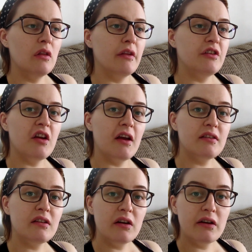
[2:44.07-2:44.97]
the
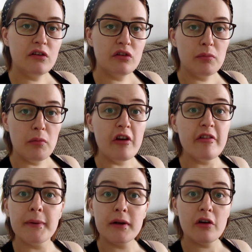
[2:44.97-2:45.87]
chest area doesn't
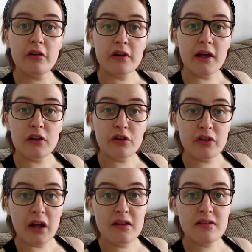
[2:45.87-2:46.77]
move but other than that
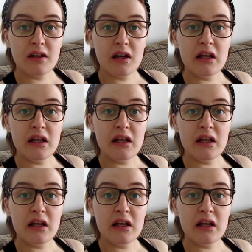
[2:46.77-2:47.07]
looks nice and